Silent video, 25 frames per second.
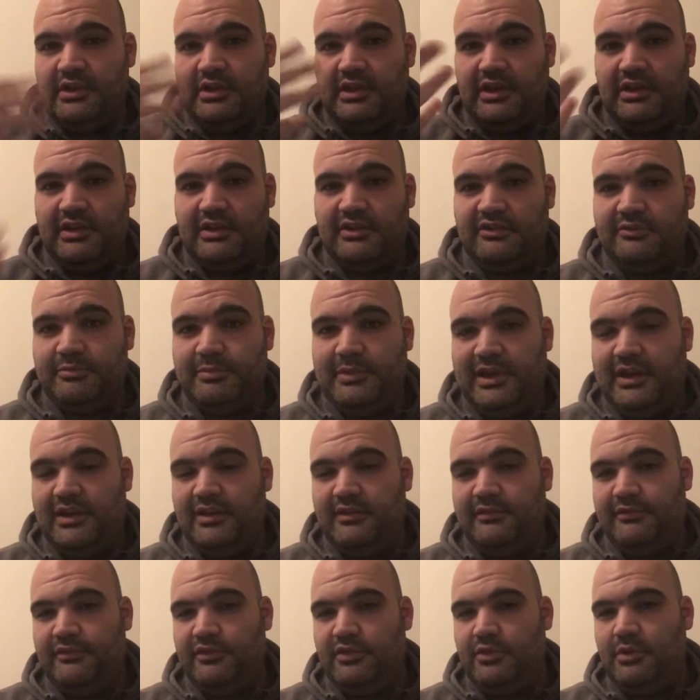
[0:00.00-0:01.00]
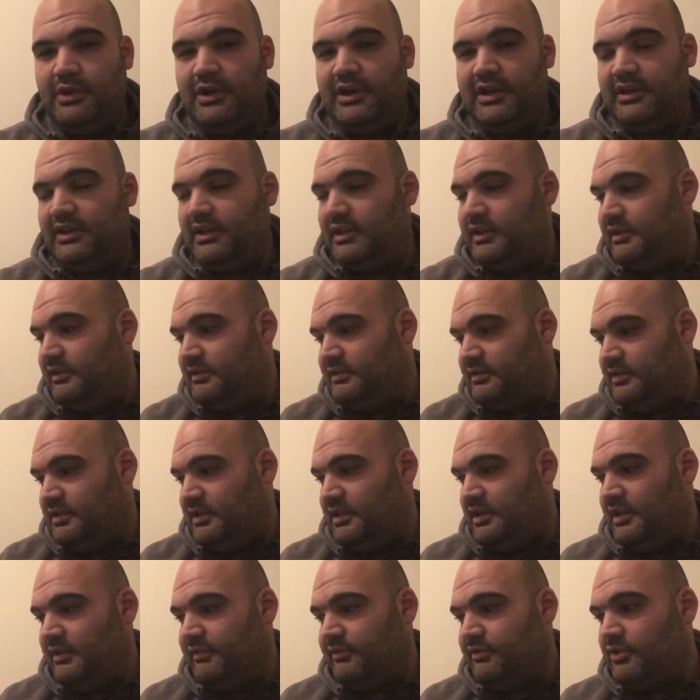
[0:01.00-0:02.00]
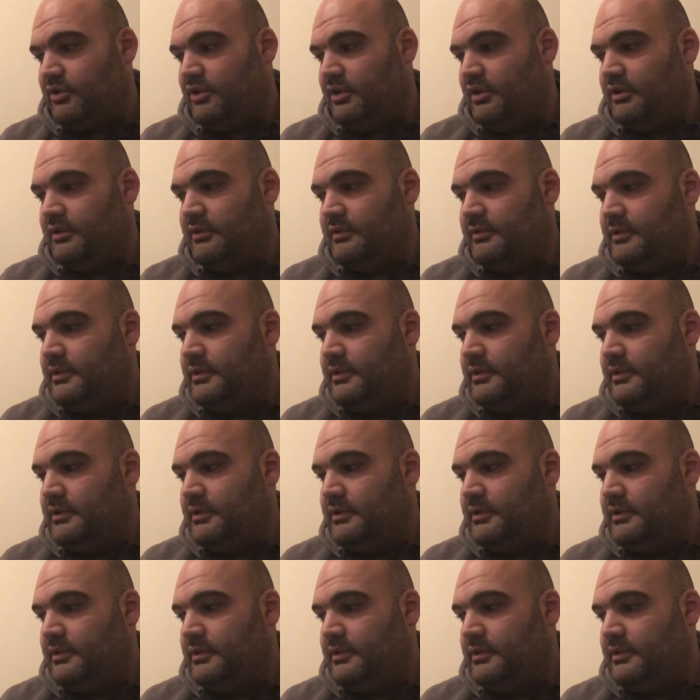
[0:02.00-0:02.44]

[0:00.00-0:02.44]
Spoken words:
and explain a few ideas, and then I've got